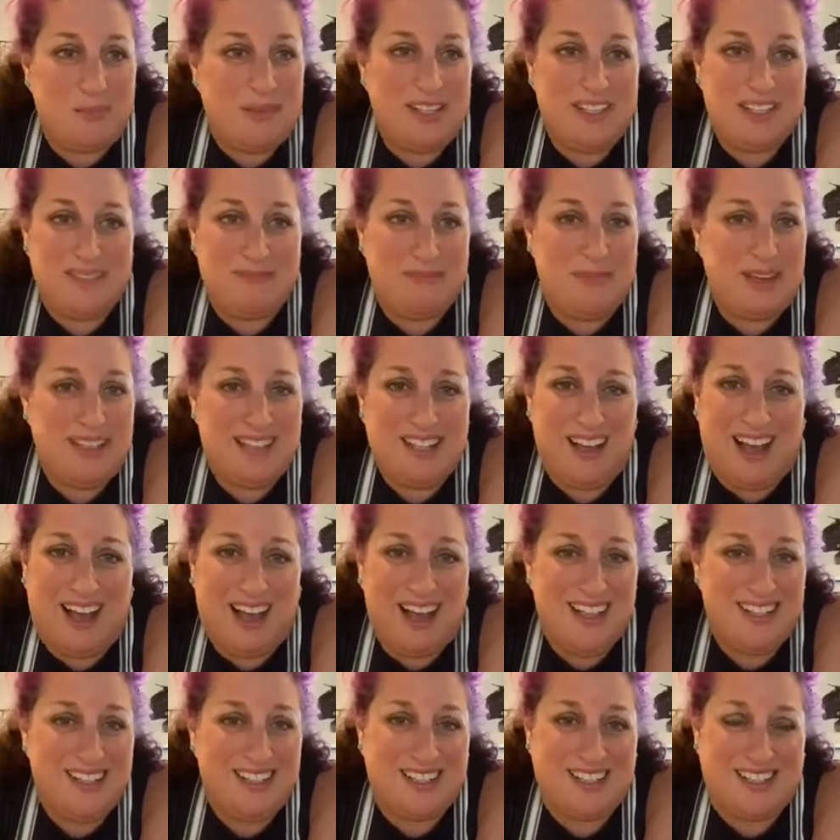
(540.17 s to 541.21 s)
It's as high
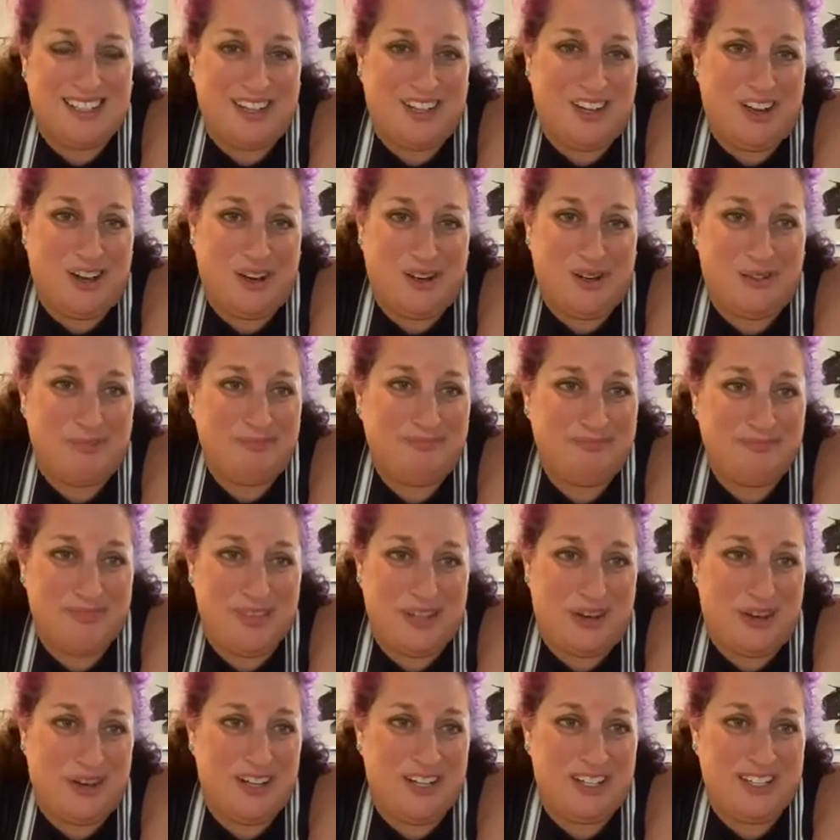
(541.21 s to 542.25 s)
as it can go,
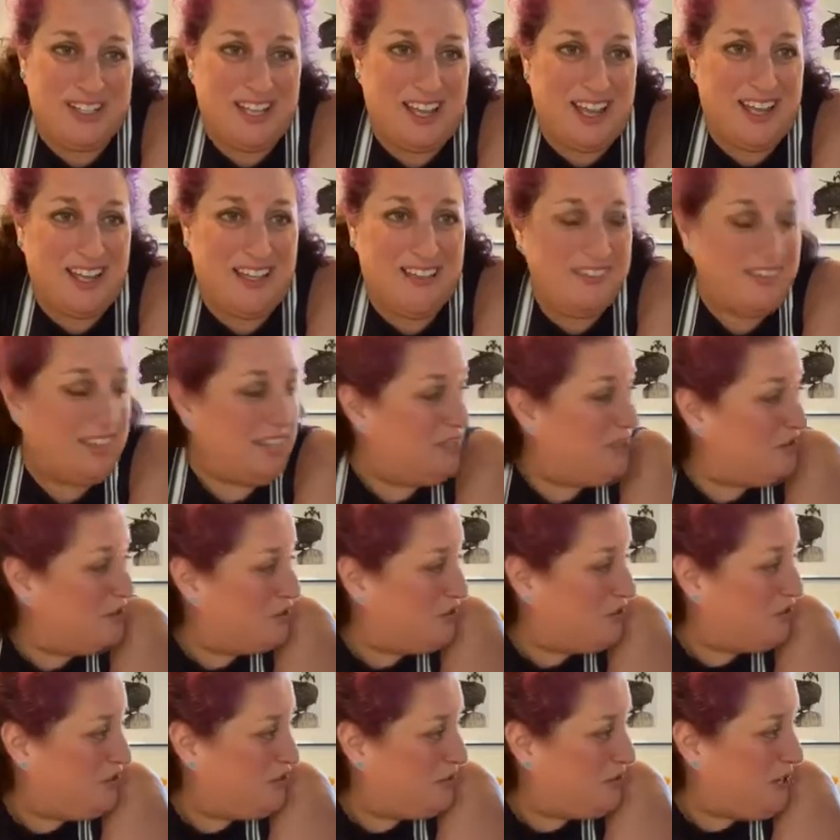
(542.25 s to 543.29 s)
sorry to say. Can you
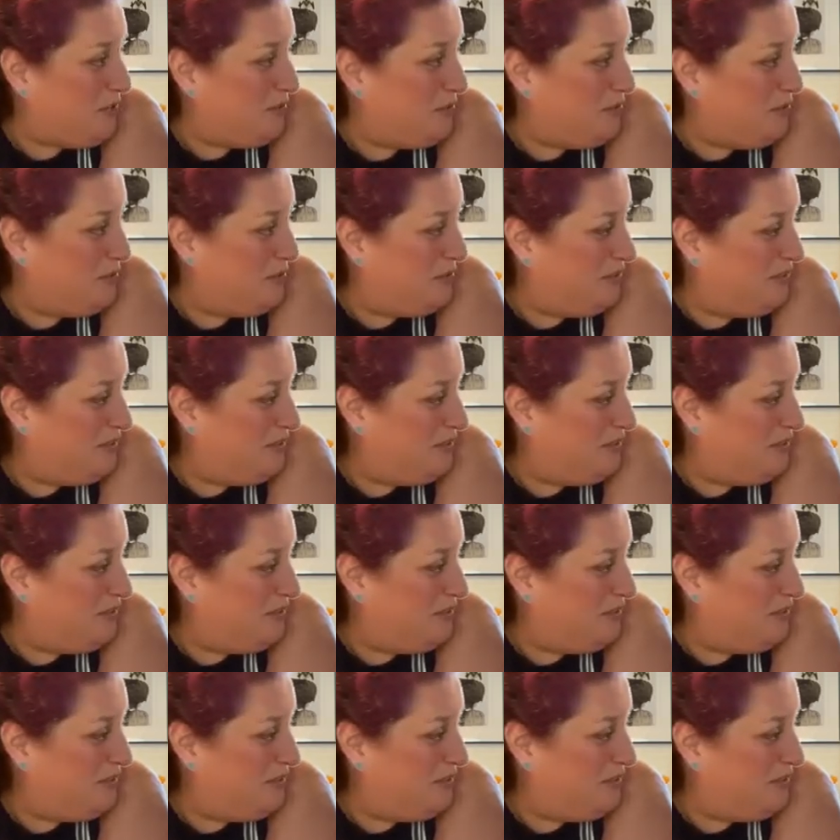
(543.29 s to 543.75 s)
turn yours up?